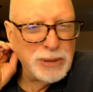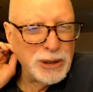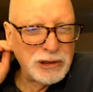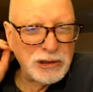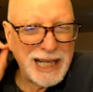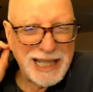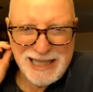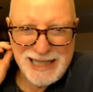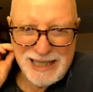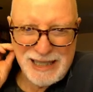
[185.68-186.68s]
bureaucratic
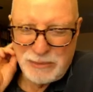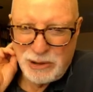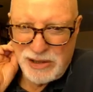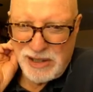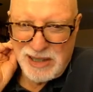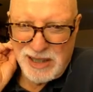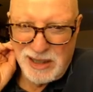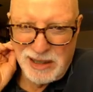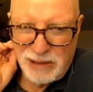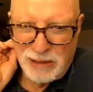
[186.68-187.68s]
system or is it
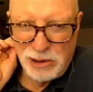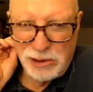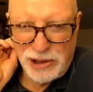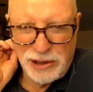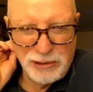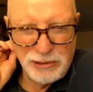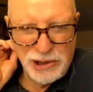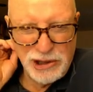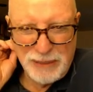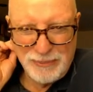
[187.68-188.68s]
still a revolutionary
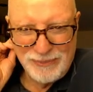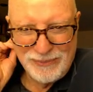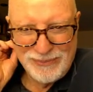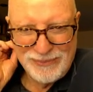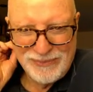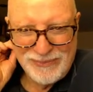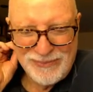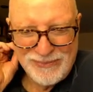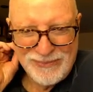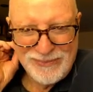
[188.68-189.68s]
regime?
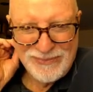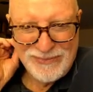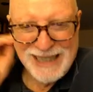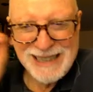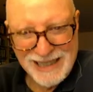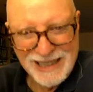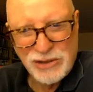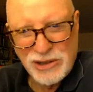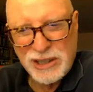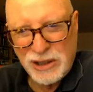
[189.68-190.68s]
It's an
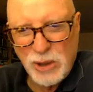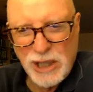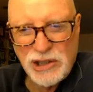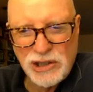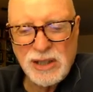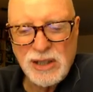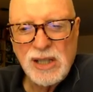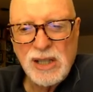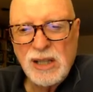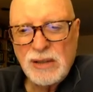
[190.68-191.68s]
interesting question
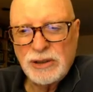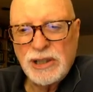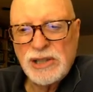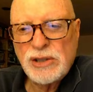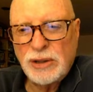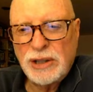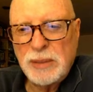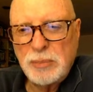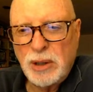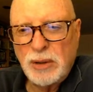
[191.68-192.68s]
for a historian to
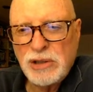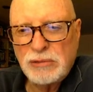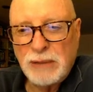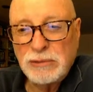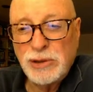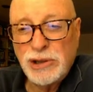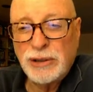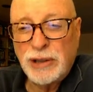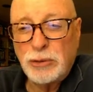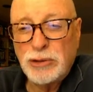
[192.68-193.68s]
pose, a
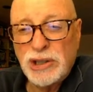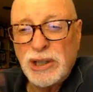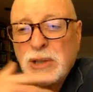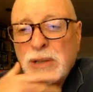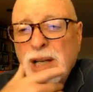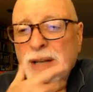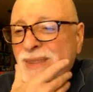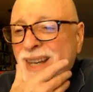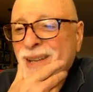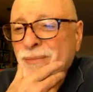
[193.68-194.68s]
revolutionary regime. What do I
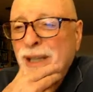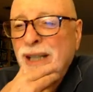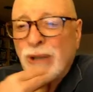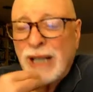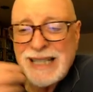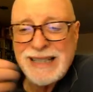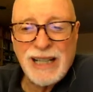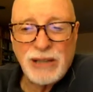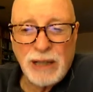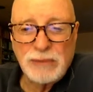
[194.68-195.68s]
mean when I say
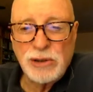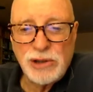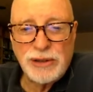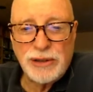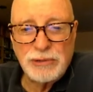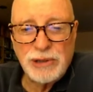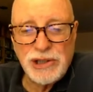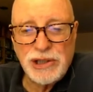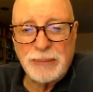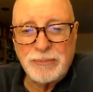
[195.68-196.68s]
a revolutionary
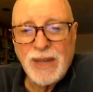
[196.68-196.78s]
regime?